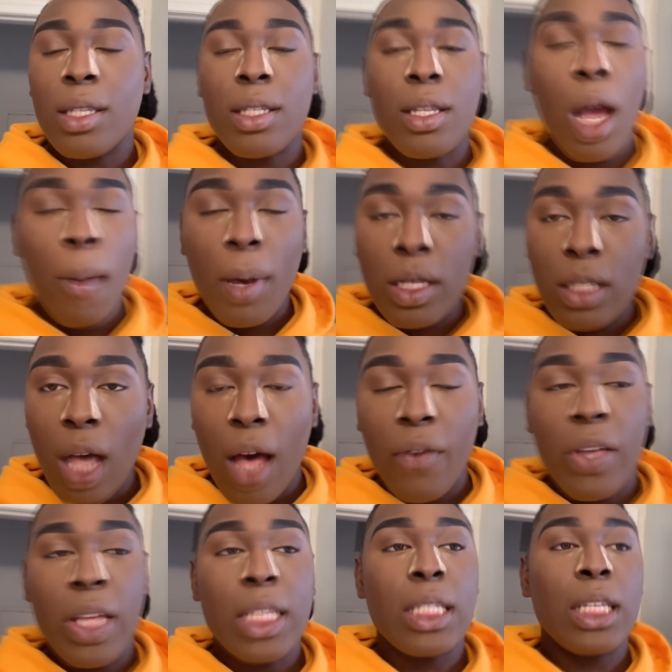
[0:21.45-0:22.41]
Starbucks,
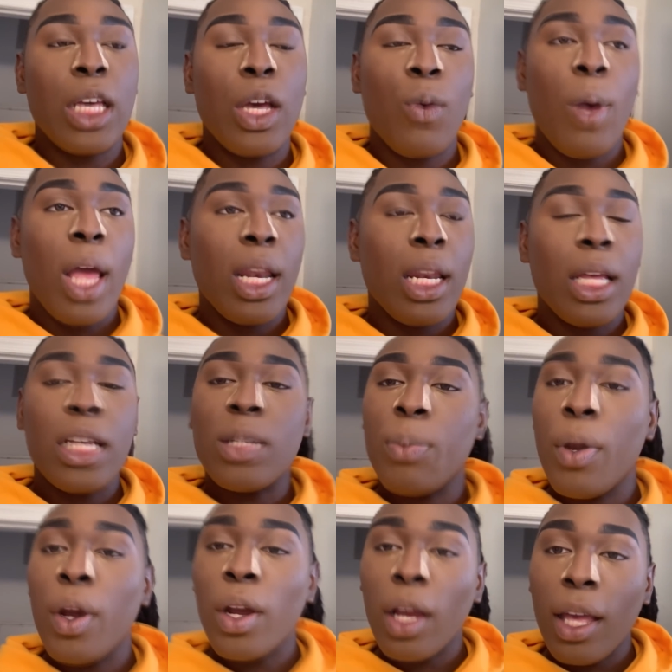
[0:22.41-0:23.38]
obviously, Wendy's,
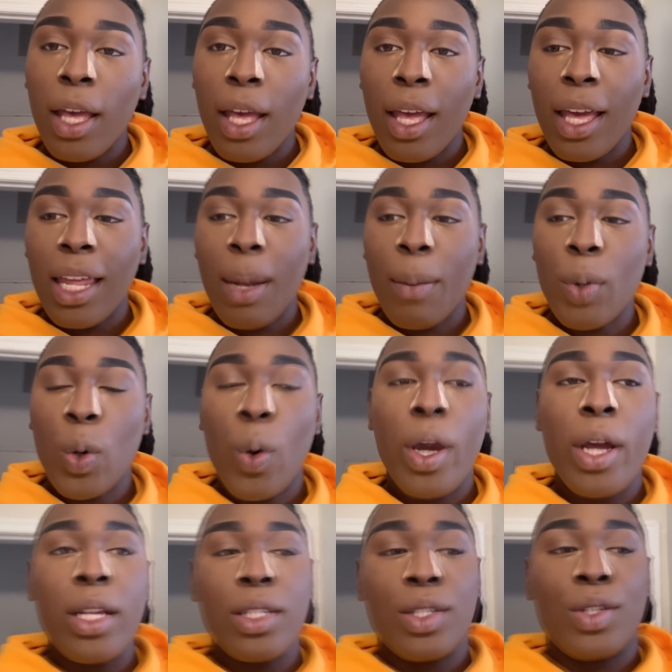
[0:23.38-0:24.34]
Burger King, and I'm
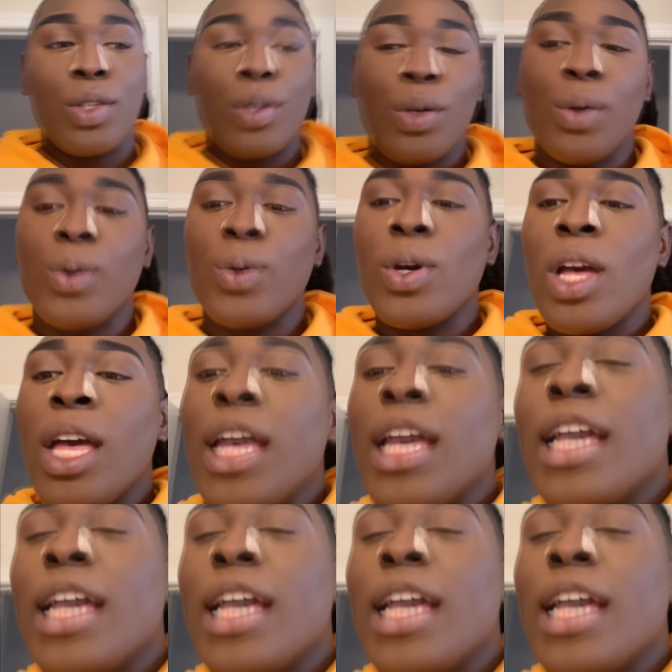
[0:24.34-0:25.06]
going to